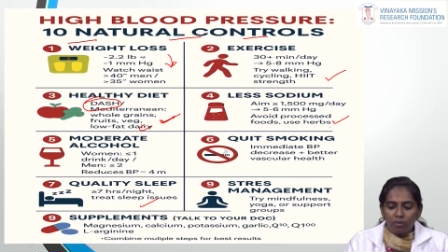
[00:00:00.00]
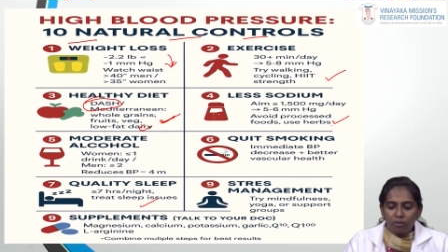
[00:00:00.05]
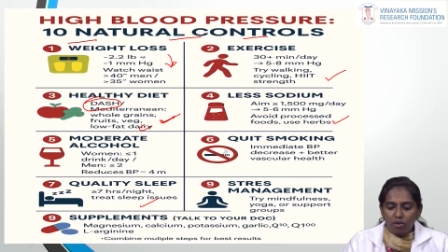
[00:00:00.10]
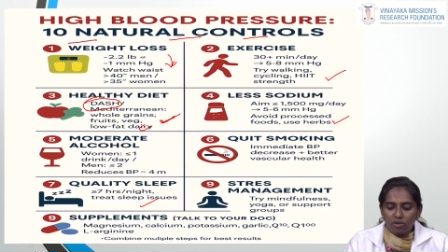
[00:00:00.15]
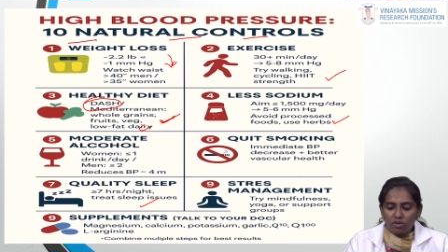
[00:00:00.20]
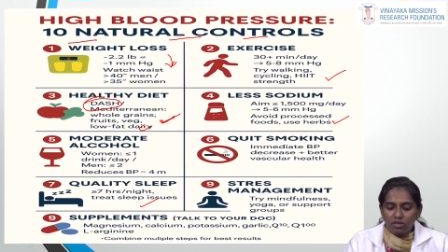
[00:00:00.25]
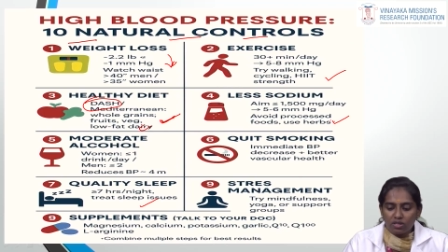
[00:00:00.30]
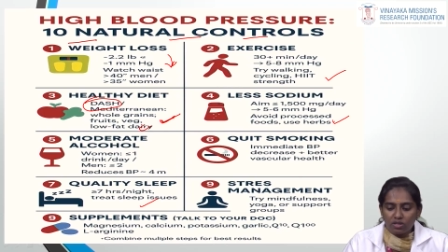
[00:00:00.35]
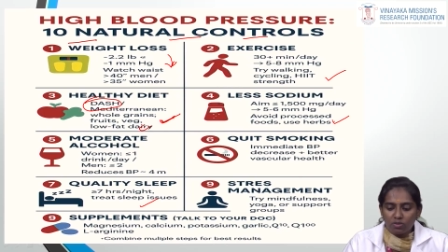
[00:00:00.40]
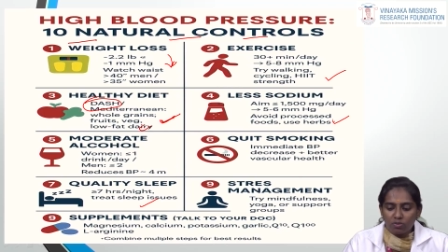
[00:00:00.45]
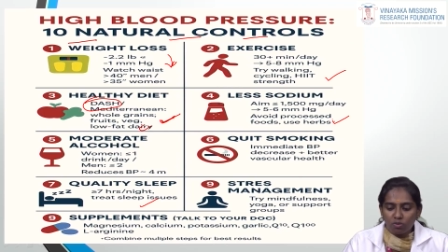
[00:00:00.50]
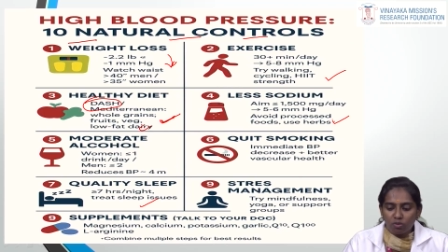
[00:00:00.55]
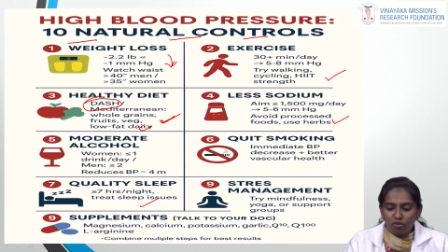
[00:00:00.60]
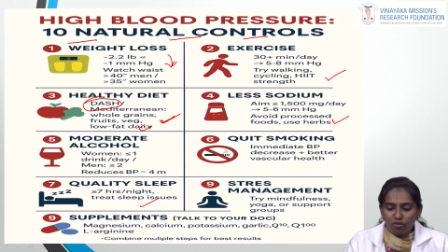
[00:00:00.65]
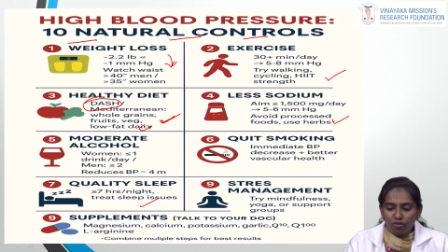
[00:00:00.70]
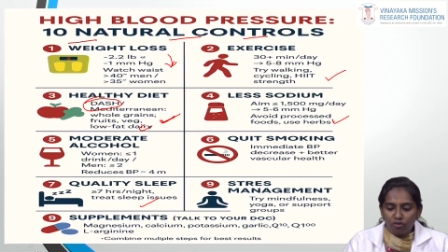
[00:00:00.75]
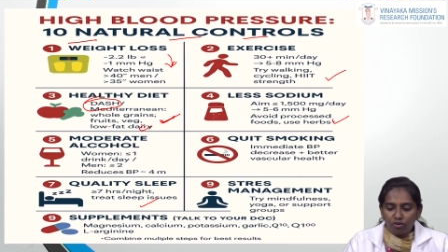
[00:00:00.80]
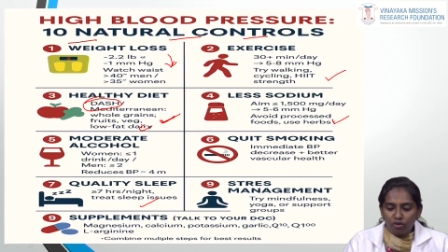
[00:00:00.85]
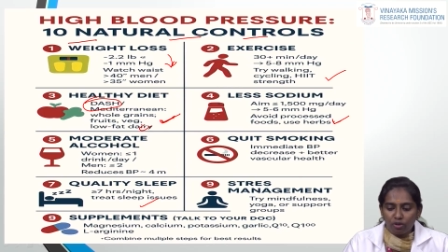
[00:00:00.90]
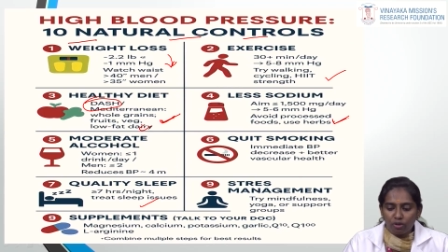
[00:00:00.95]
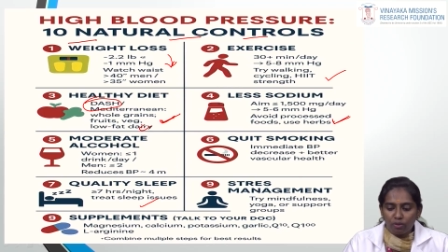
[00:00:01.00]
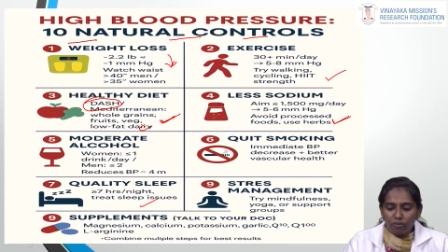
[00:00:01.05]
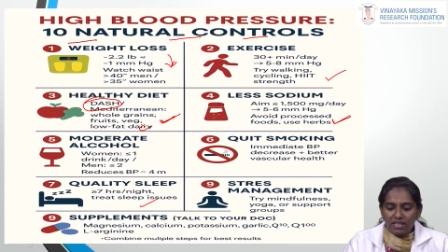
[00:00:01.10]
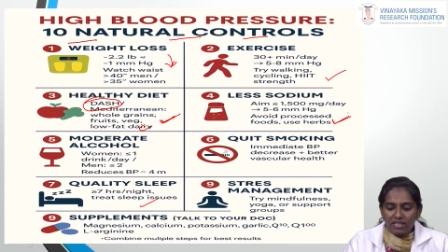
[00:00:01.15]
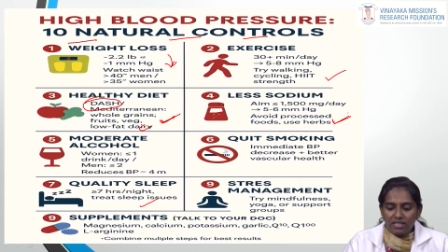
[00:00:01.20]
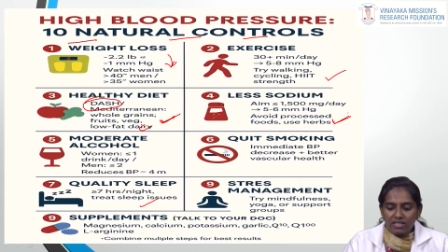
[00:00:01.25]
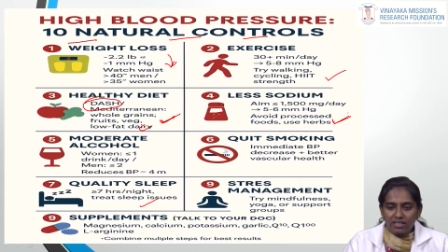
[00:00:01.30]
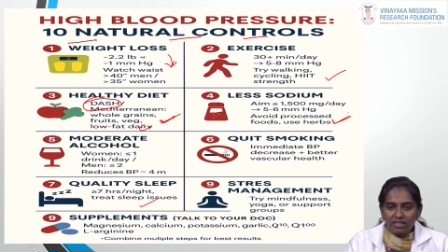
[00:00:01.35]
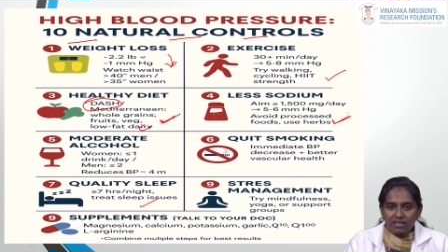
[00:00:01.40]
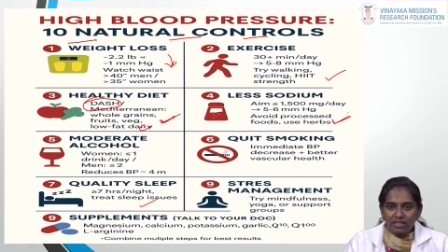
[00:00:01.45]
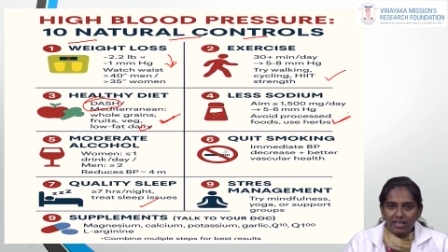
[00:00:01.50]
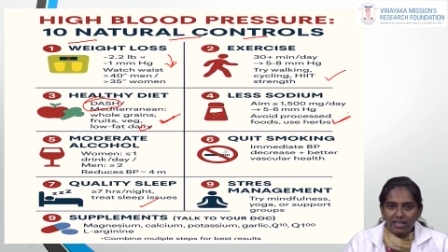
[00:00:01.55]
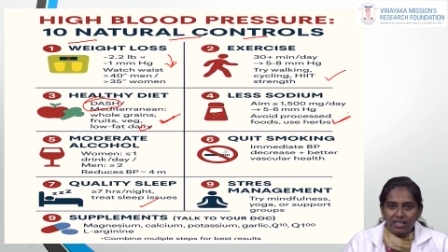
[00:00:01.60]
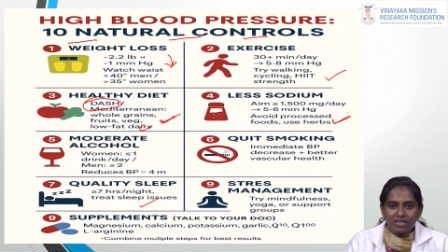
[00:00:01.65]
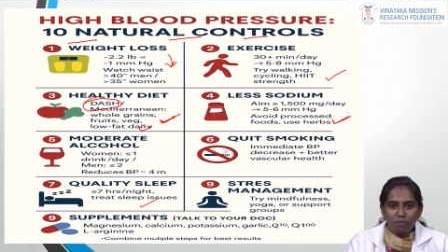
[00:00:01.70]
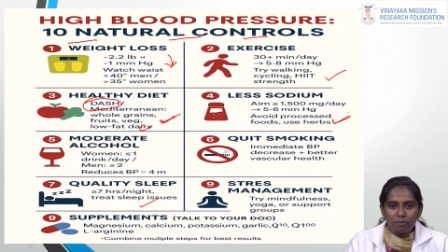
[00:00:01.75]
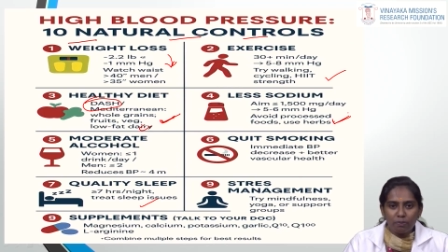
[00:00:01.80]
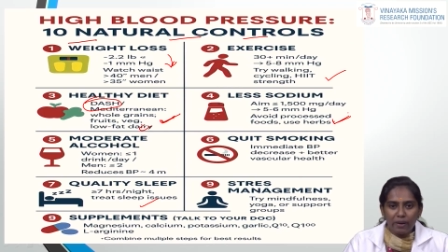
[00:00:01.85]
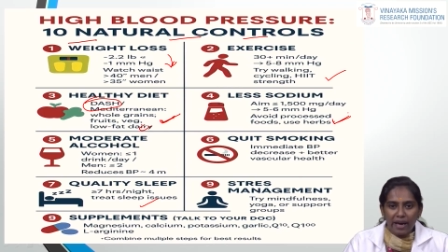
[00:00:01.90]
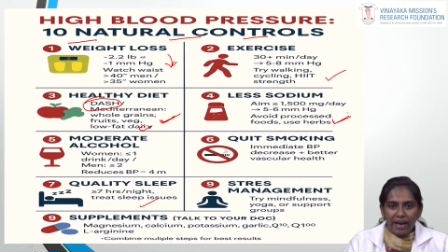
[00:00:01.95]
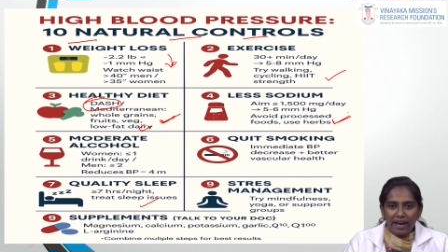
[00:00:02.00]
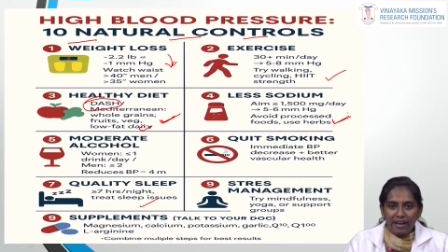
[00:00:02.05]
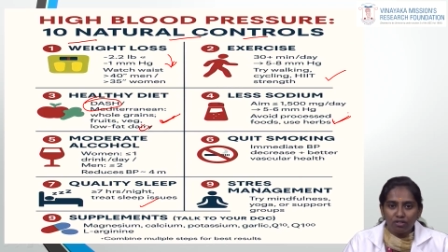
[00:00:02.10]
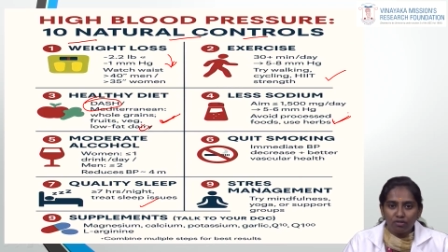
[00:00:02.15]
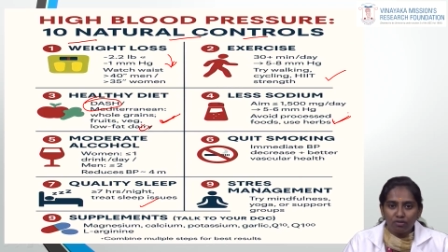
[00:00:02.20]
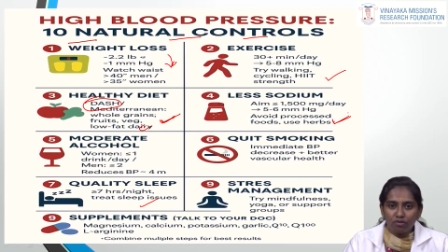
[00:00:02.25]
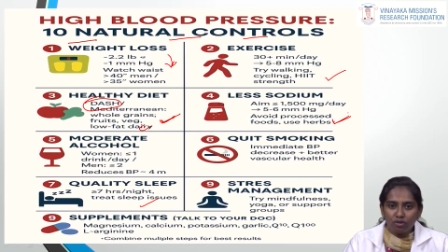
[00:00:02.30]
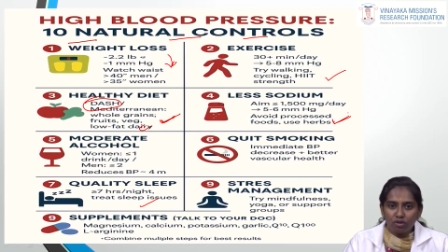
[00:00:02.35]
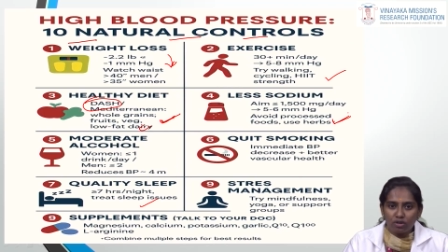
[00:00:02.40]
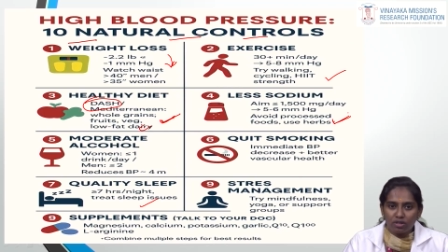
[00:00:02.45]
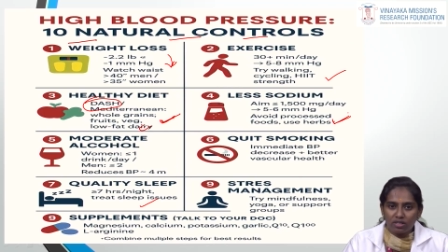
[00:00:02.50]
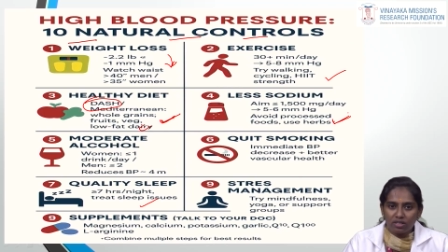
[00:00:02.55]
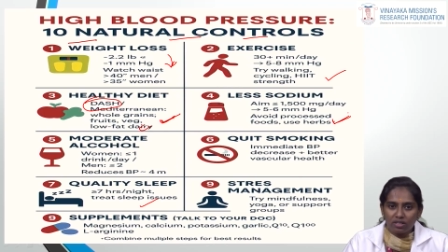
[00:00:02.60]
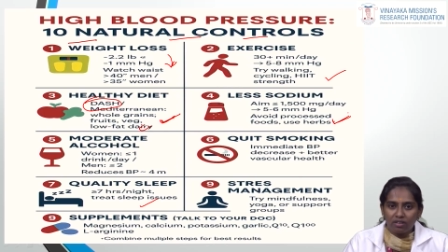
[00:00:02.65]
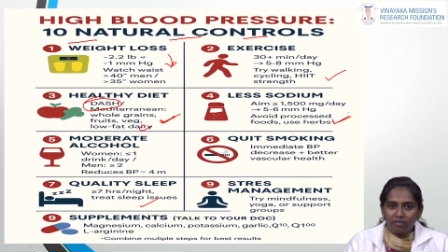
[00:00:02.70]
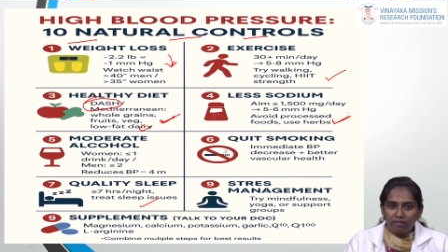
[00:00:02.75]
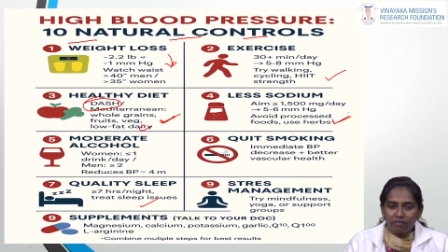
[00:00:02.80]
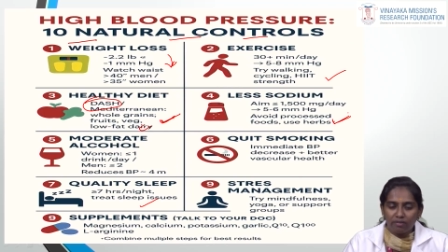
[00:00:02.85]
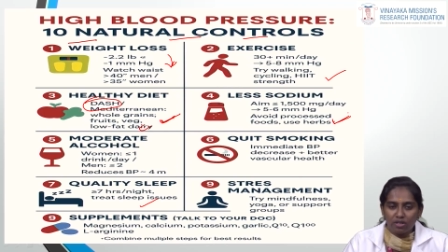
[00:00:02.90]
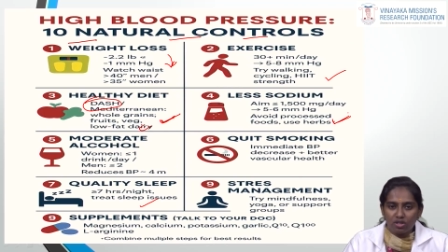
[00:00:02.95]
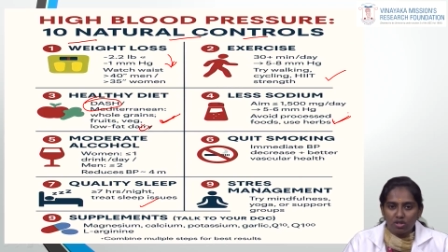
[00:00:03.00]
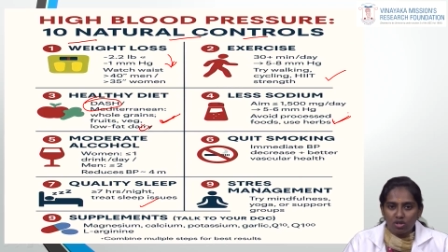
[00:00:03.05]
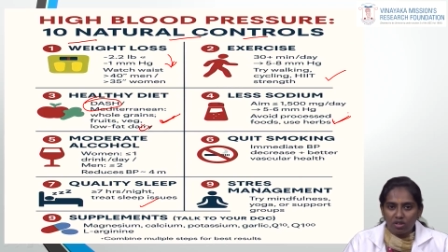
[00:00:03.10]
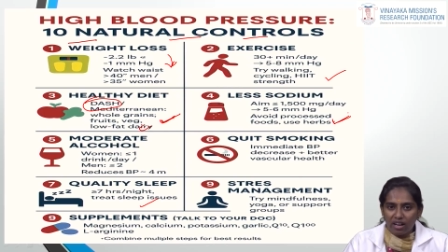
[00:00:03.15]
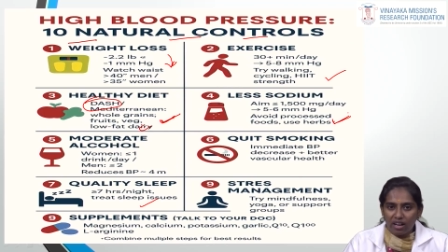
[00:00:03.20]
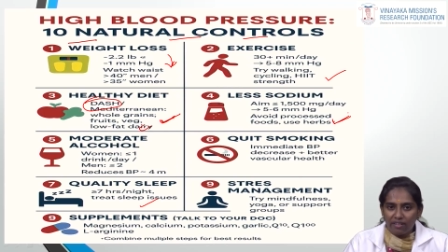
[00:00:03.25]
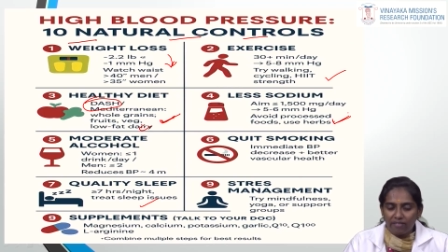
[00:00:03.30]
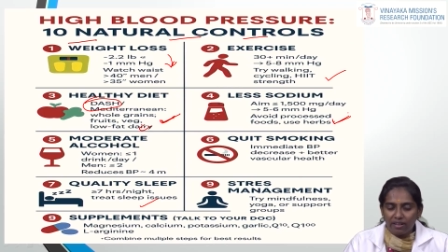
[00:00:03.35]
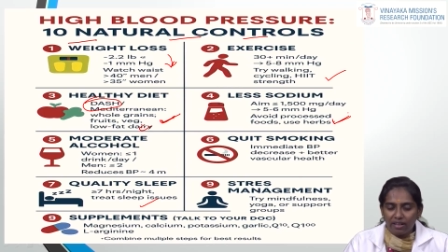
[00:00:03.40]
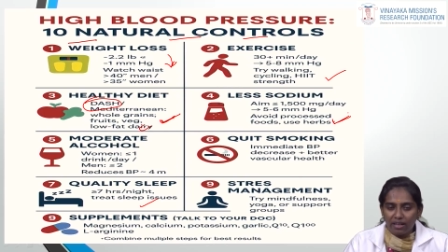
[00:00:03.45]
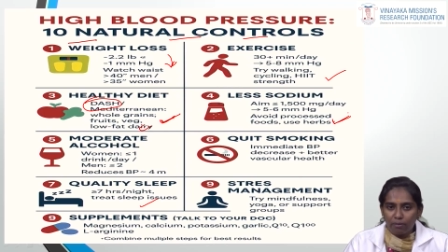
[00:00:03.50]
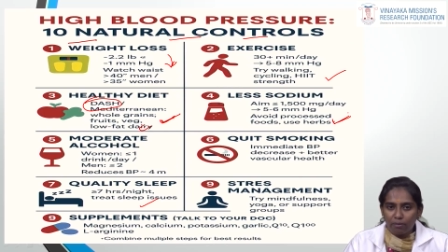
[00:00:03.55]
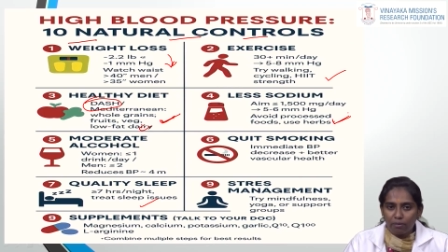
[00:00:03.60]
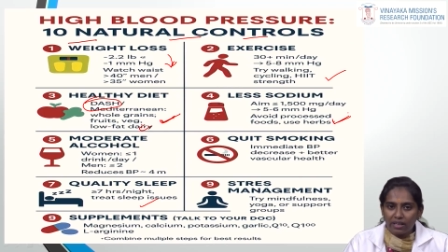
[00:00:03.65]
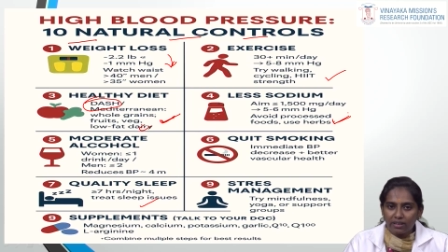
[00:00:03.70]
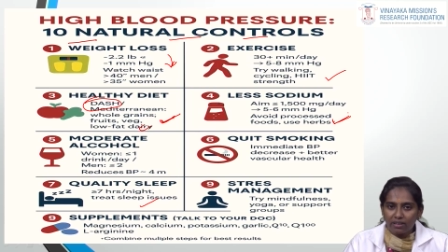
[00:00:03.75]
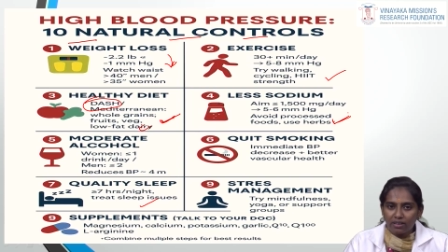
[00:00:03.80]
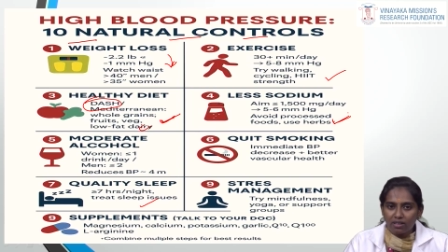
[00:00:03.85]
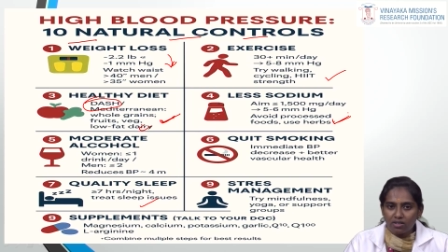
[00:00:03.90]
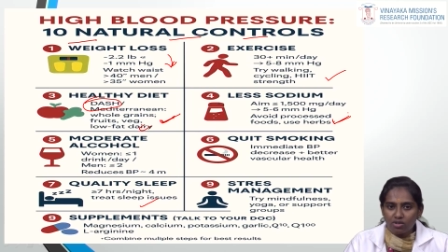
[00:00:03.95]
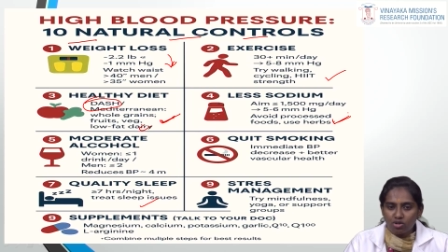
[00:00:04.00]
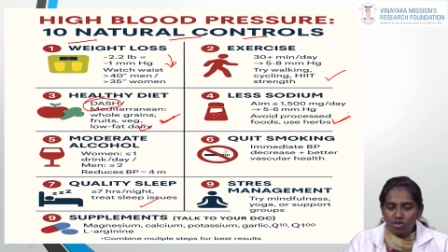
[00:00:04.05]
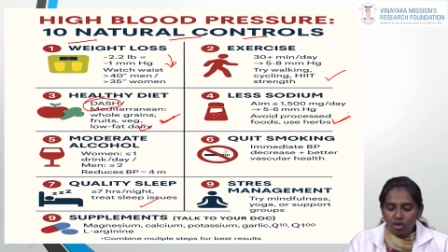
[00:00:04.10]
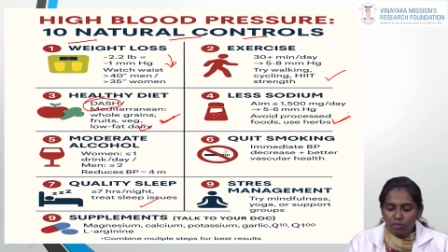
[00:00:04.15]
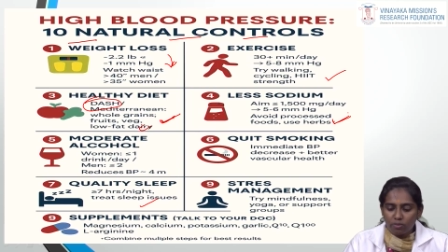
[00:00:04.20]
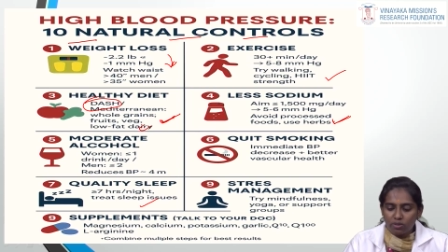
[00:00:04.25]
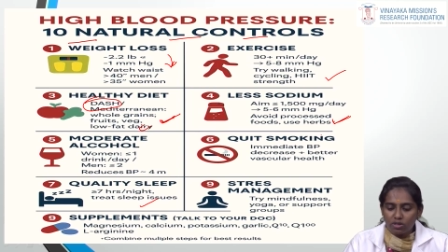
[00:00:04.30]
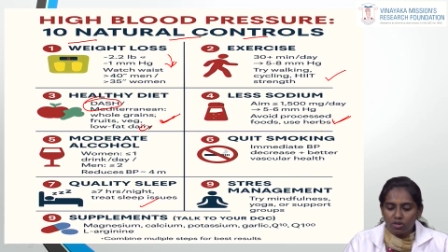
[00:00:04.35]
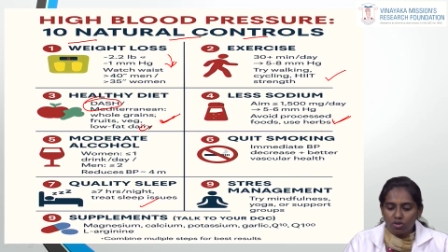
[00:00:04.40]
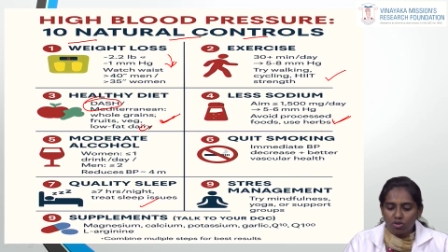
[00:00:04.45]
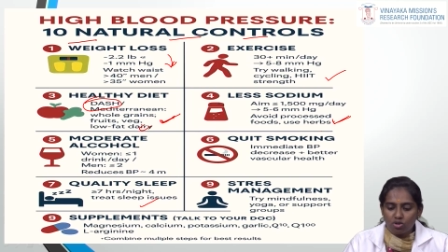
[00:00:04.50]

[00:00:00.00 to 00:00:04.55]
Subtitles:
Processed food means that is packed foods which are available in the shops.